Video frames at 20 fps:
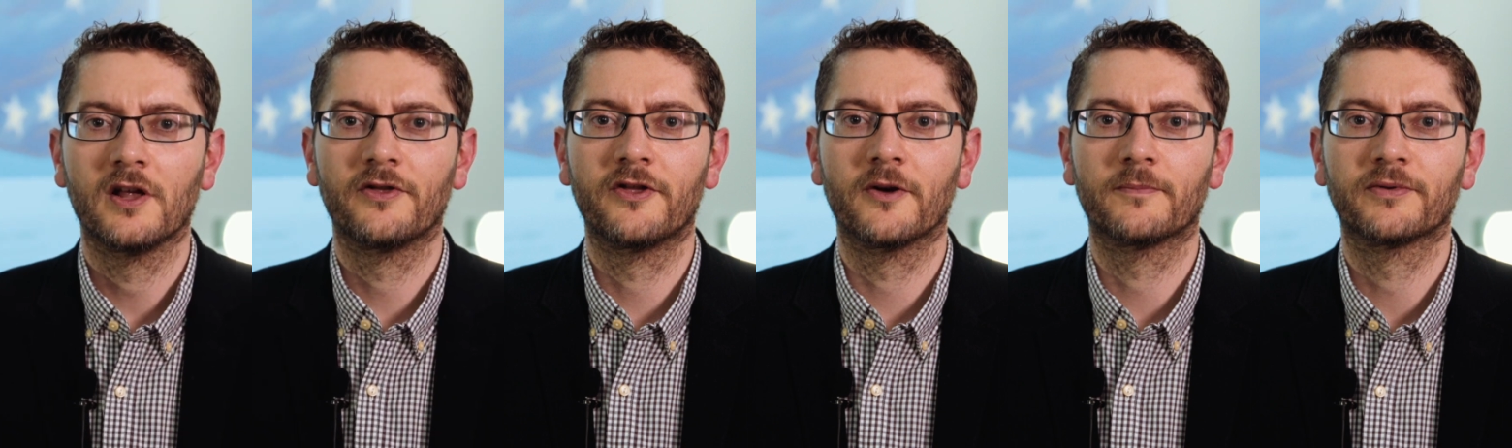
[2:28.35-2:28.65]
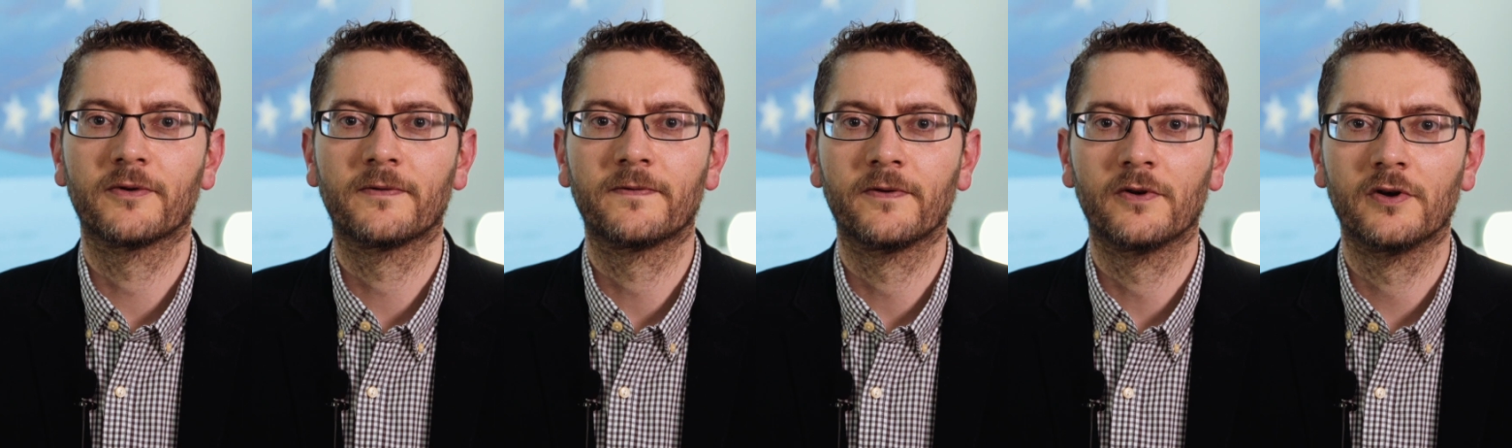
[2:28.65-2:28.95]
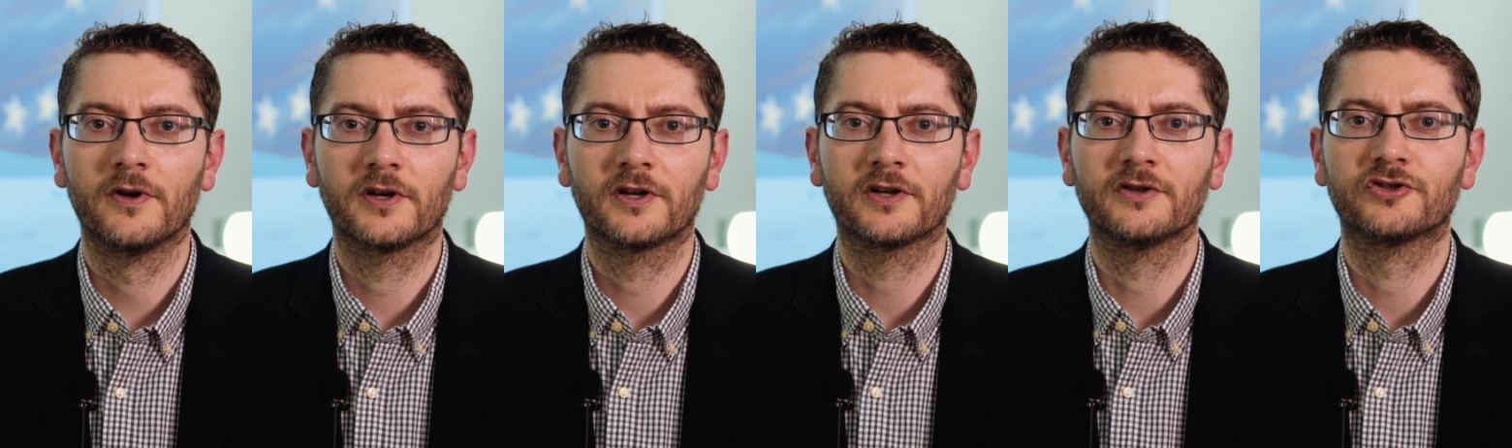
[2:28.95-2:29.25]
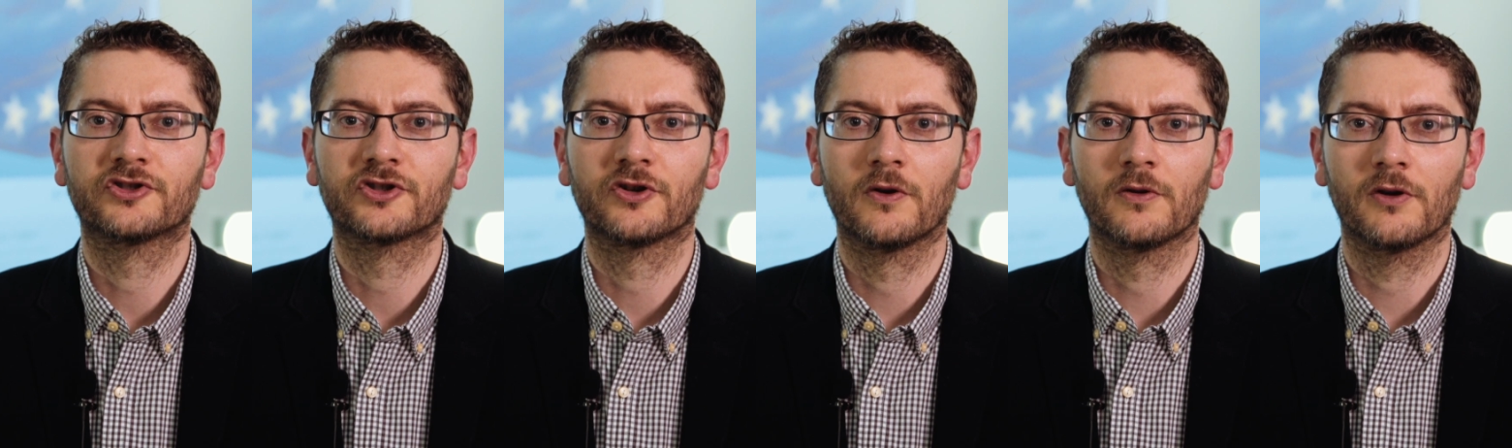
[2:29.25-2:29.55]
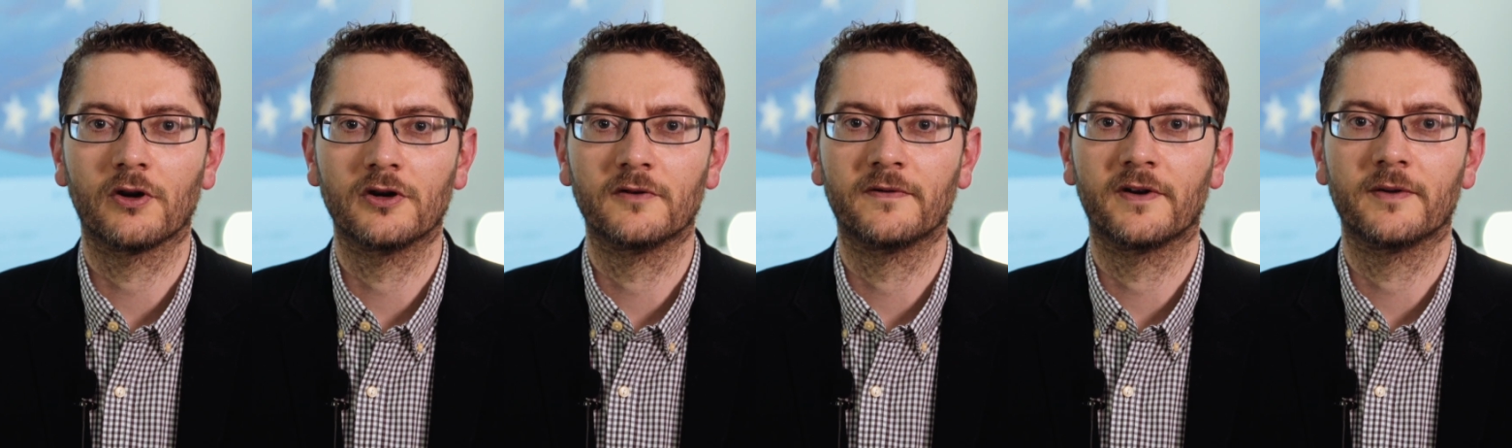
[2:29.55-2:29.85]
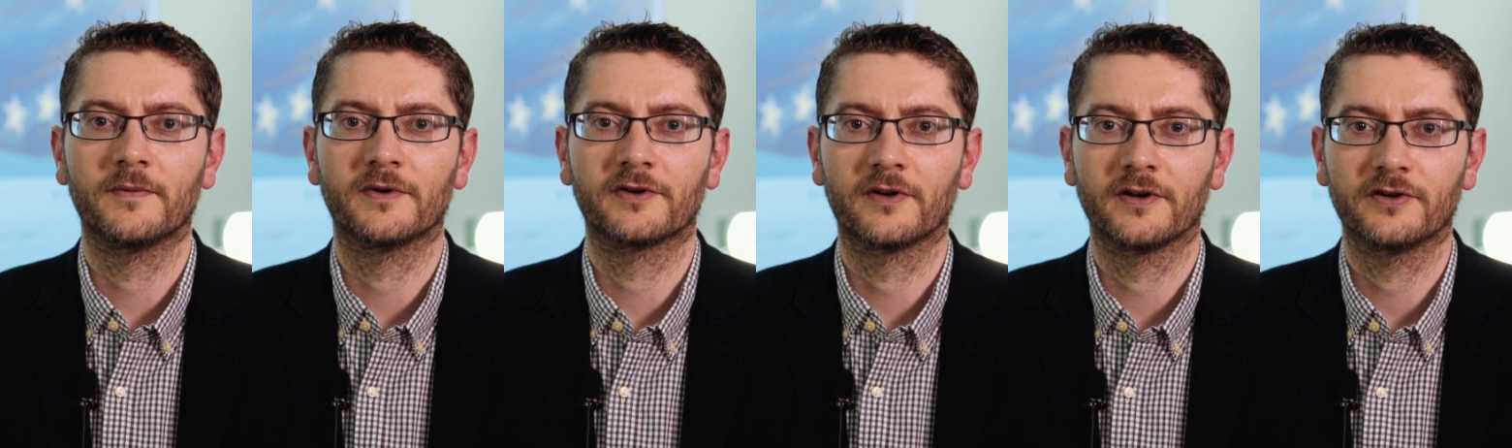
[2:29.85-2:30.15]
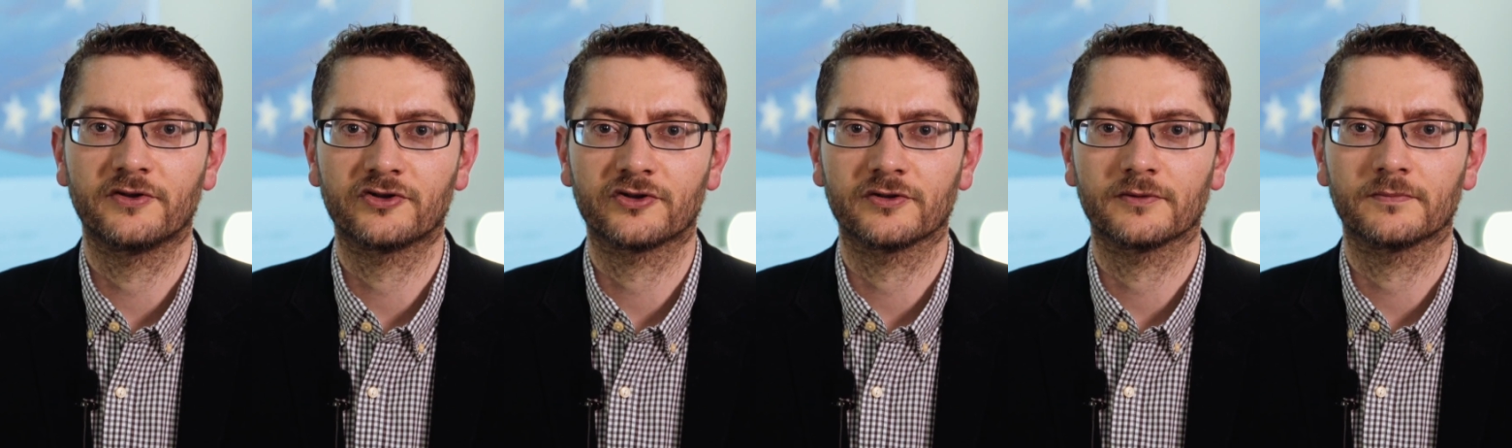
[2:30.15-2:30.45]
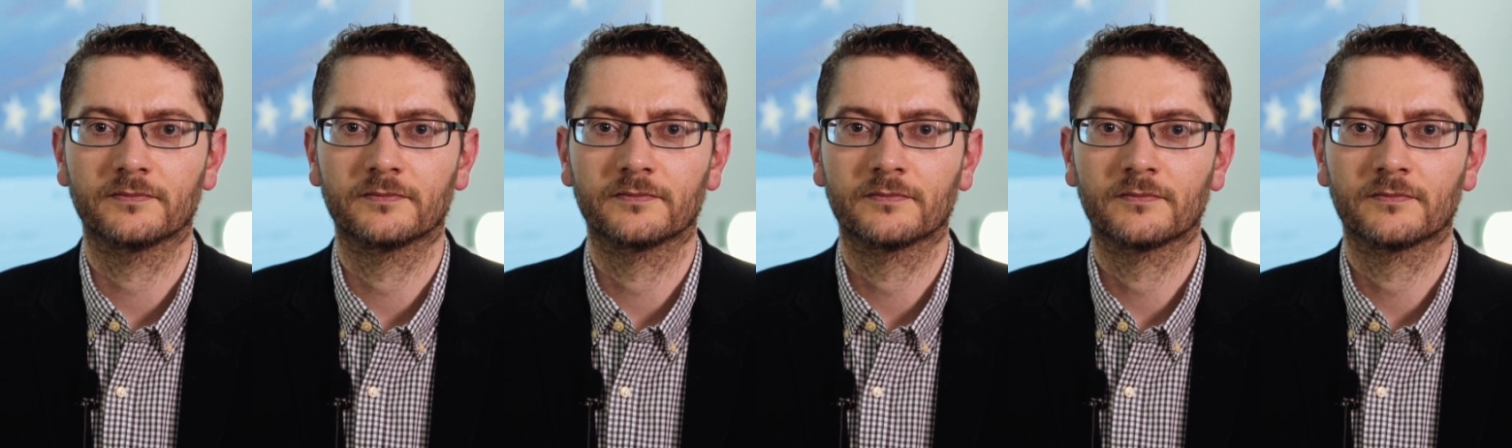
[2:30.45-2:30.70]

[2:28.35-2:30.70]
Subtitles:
that prefer control over immigration,